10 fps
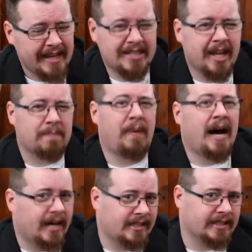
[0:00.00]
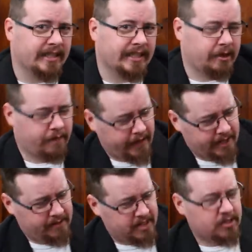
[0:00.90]
It's like partially
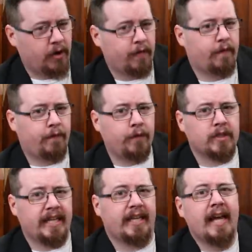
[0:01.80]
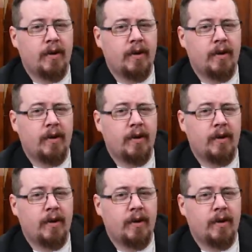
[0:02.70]
liquefied, just not fully.